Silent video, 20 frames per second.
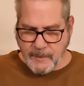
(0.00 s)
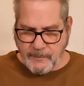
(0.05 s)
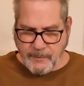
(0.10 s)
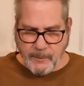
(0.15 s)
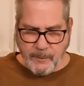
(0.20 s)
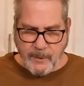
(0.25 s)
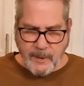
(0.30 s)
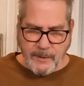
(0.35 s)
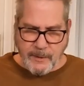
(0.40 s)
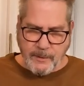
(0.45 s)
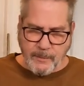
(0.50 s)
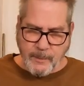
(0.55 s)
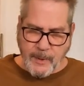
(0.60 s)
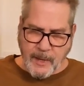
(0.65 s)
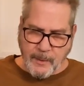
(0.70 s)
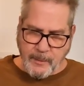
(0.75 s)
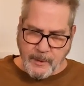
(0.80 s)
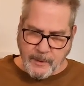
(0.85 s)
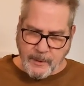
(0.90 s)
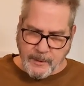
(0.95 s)
infrared
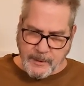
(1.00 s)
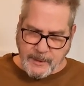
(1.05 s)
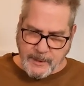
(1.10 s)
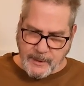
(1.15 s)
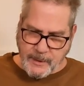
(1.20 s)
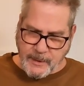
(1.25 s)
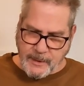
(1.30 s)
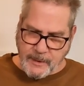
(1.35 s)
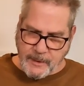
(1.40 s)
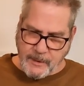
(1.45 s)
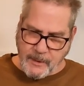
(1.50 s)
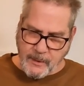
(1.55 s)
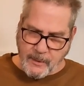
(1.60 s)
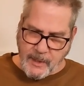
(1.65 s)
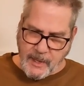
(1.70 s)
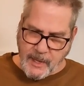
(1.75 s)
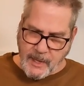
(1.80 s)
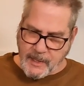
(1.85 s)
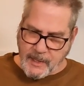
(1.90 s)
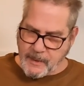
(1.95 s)
thermometers, you can go
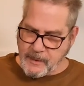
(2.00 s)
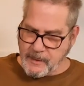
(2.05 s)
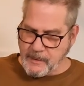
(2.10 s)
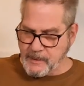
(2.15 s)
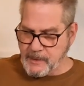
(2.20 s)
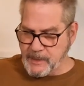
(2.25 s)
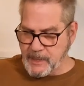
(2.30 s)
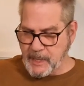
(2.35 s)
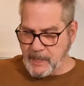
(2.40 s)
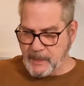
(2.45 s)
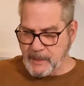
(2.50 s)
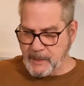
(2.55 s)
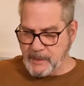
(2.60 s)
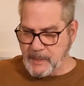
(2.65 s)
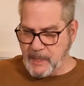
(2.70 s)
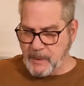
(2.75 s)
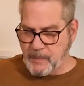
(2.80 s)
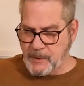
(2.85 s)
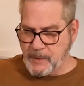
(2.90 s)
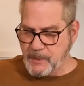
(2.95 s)
ahead and check the
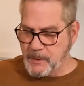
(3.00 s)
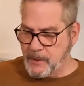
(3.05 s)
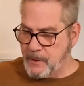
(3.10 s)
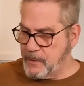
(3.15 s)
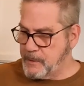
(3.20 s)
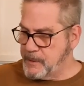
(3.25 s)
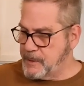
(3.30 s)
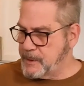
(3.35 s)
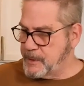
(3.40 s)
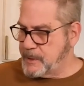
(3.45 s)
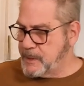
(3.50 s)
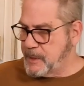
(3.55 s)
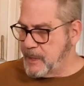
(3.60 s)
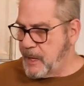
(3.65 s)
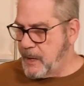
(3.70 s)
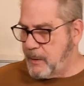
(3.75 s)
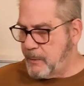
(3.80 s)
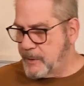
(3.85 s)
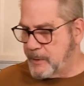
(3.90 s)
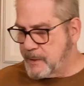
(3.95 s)
temperature to see
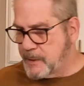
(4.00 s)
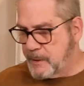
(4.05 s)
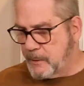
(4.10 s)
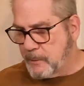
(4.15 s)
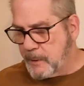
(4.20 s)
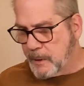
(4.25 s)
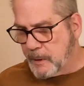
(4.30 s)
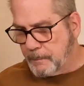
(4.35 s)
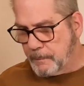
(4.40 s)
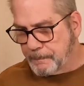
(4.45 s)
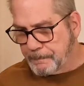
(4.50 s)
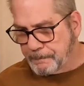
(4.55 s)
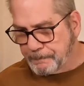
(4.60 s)
how it's doing.